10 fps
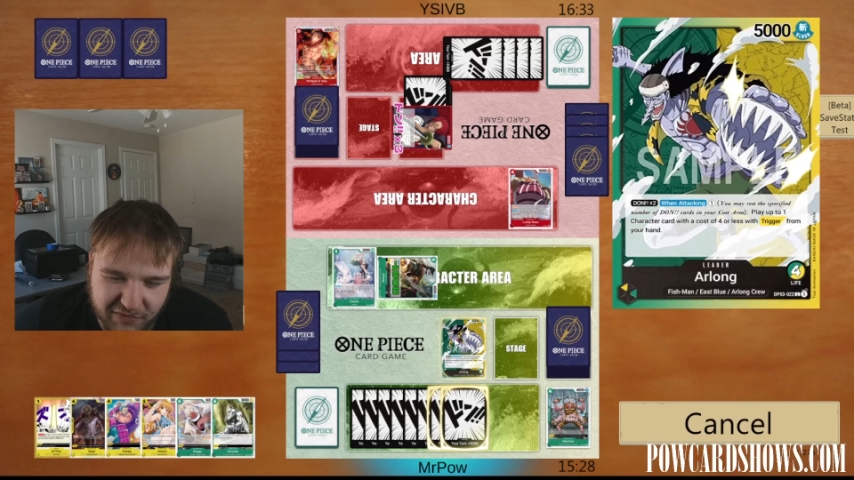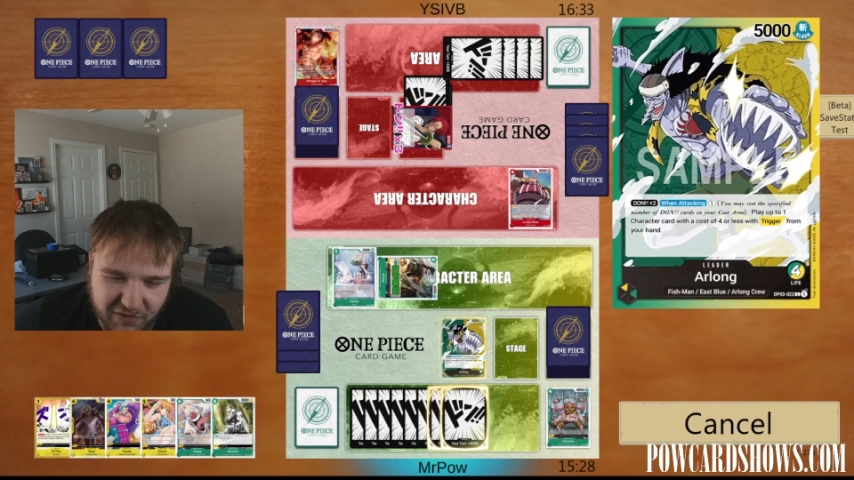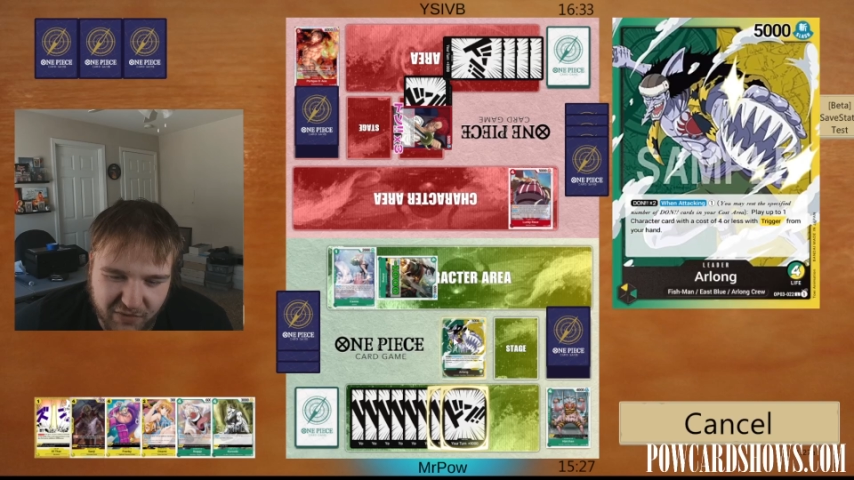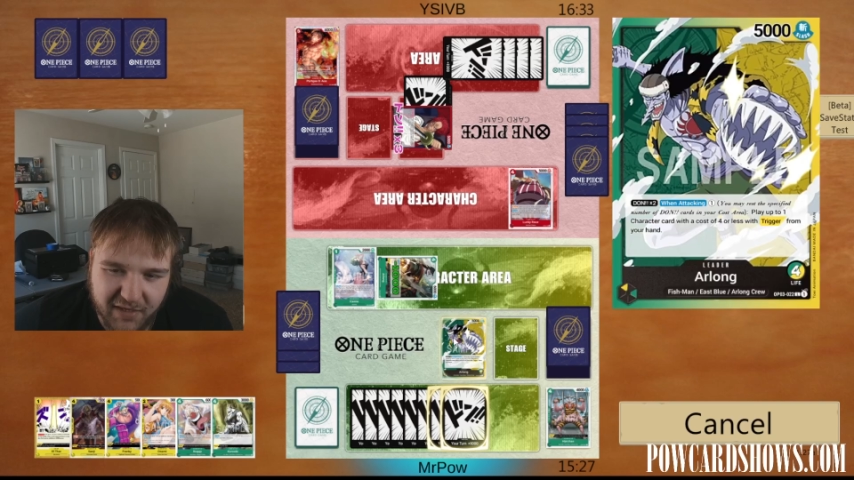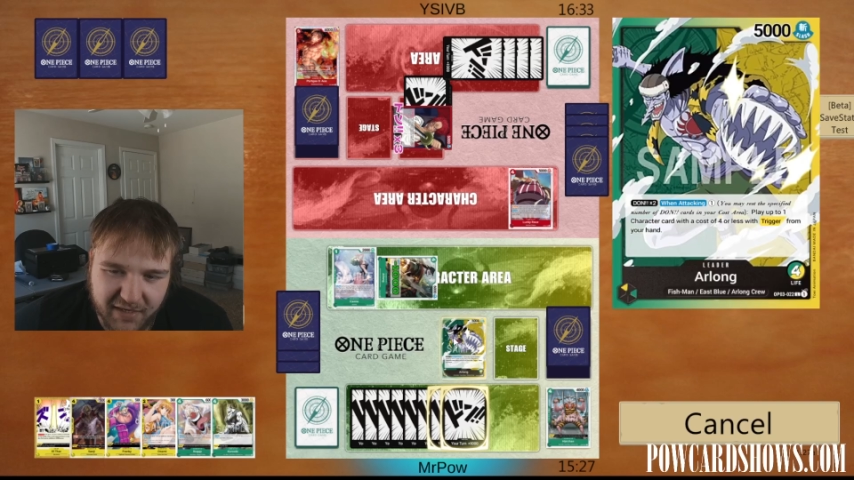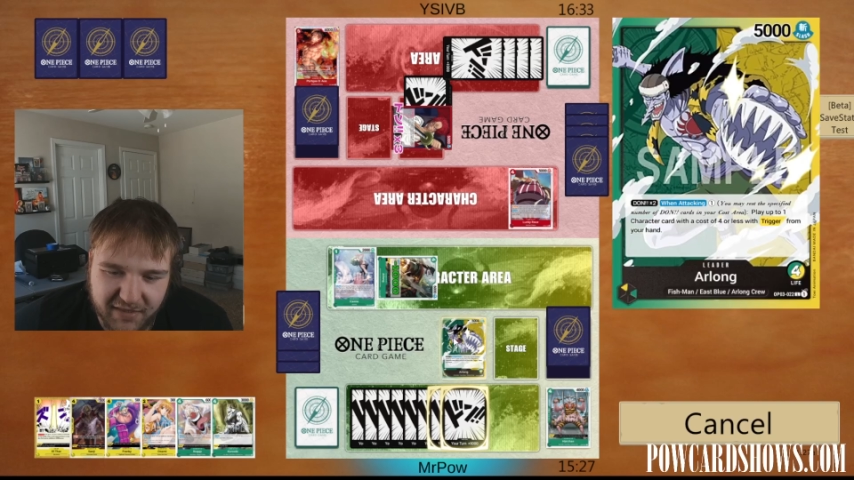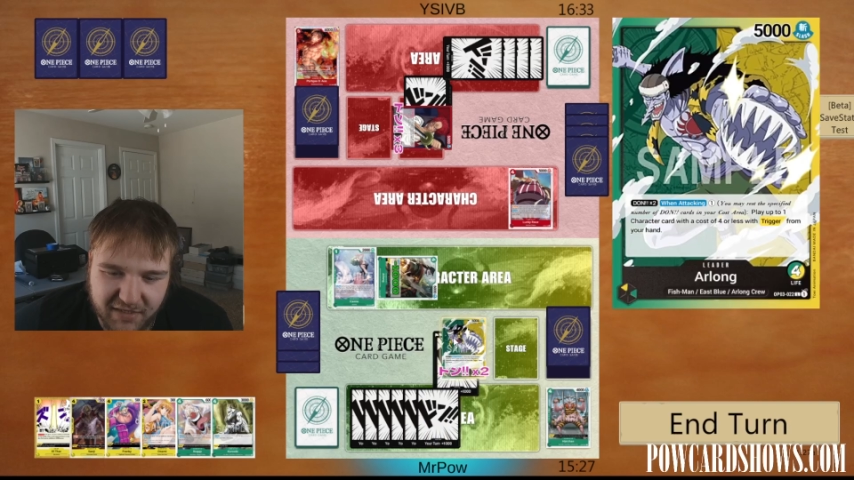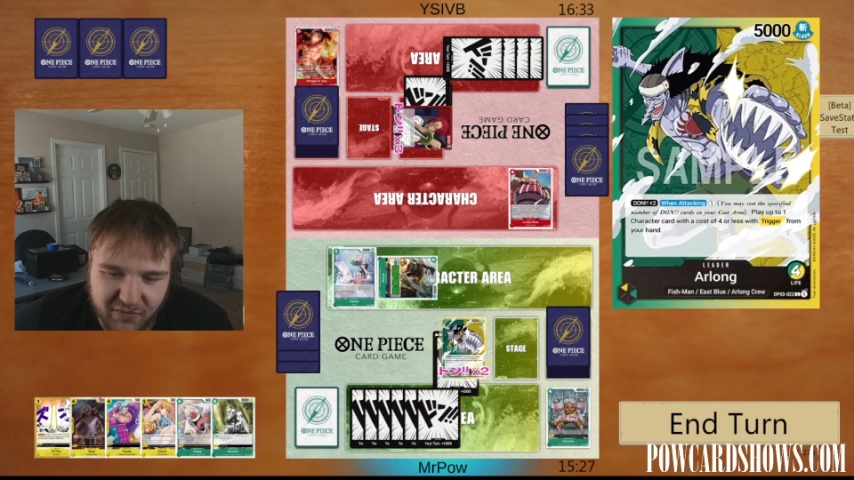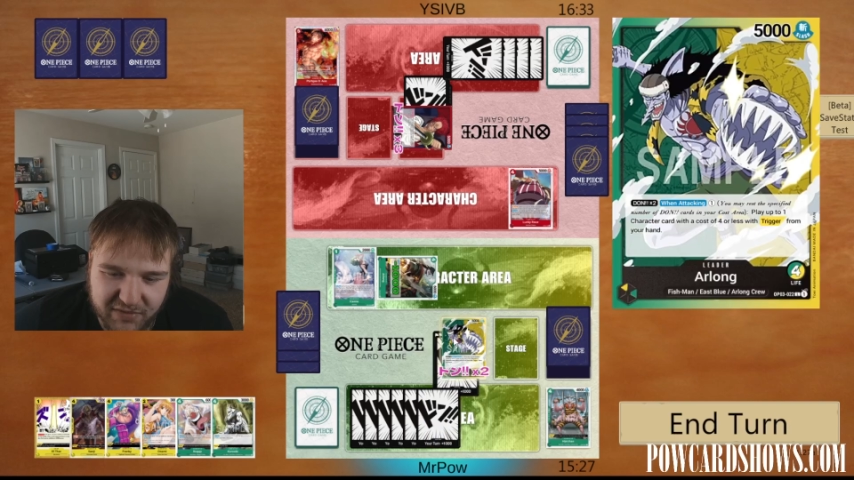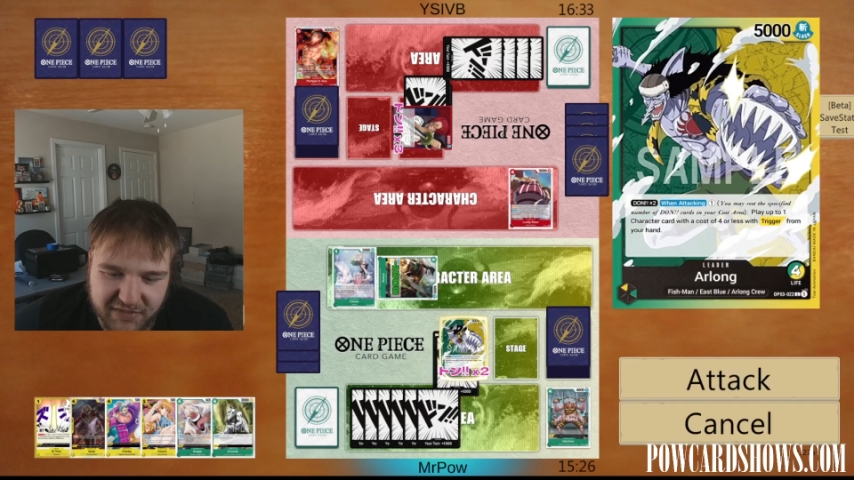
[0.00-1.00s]
So I think
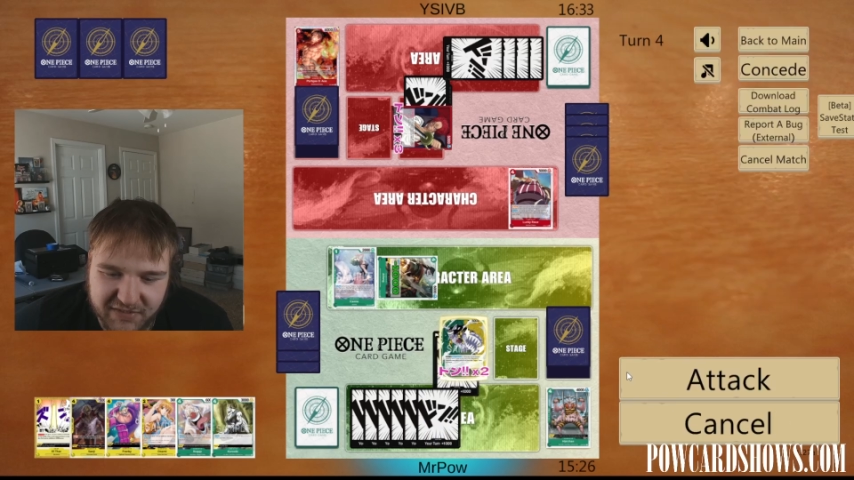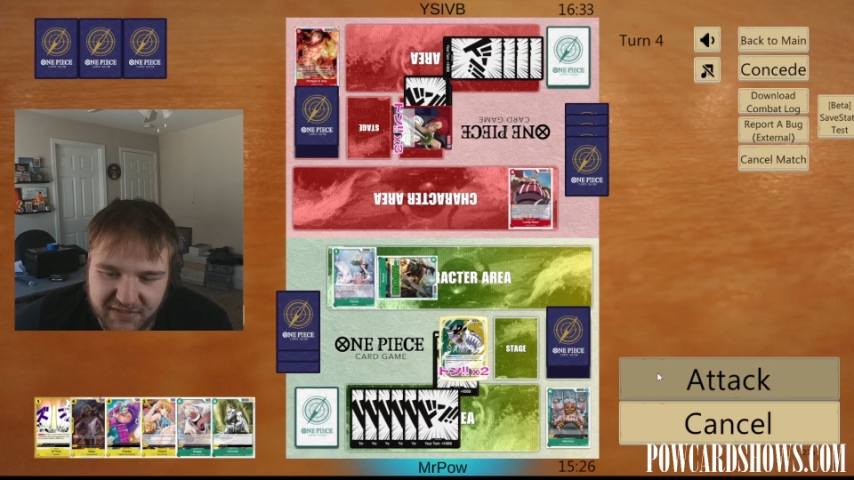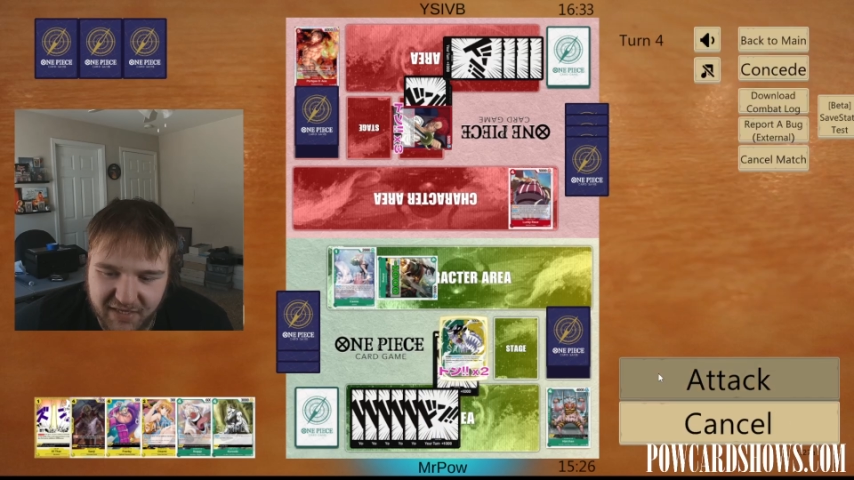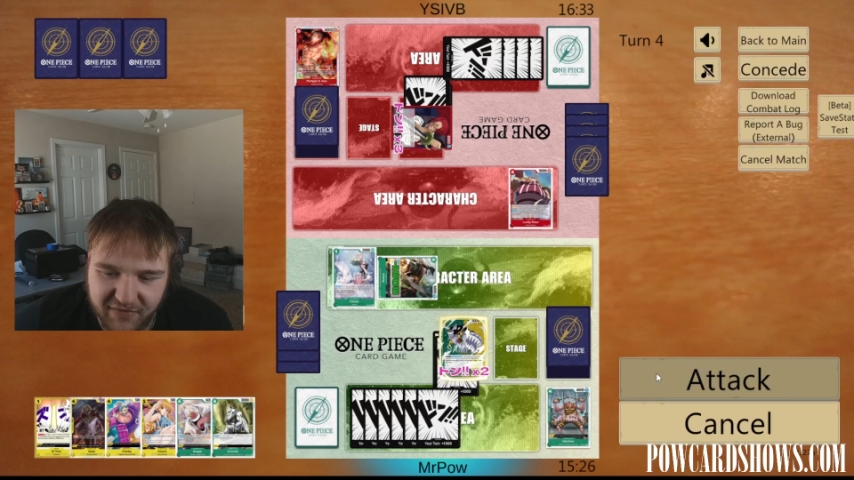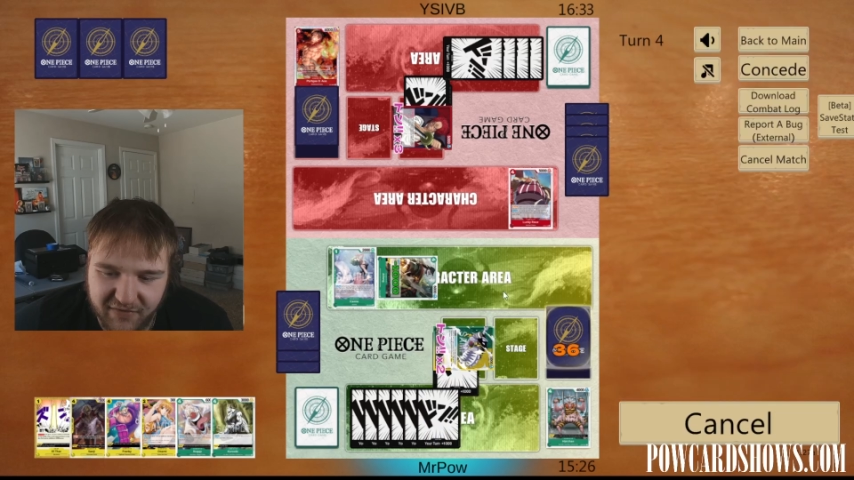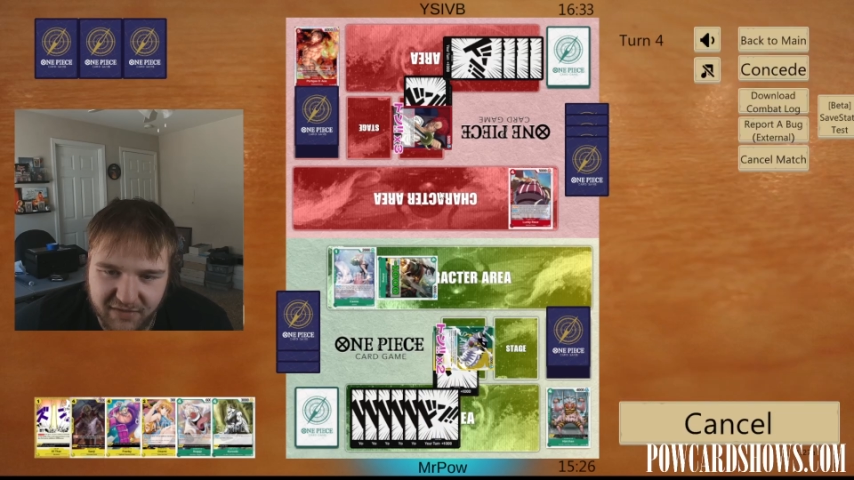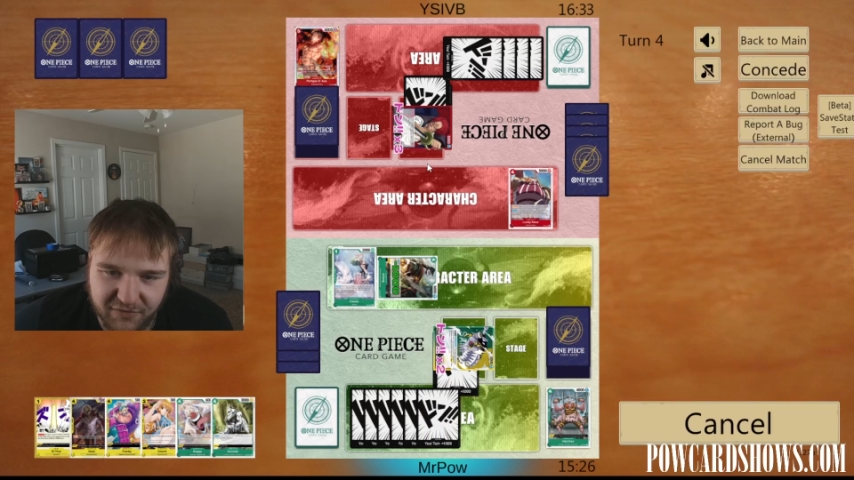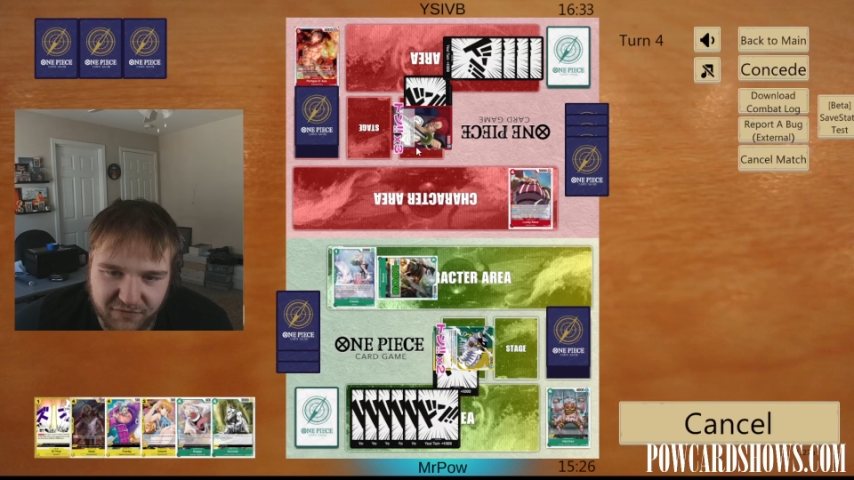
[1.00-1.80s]
going 7 into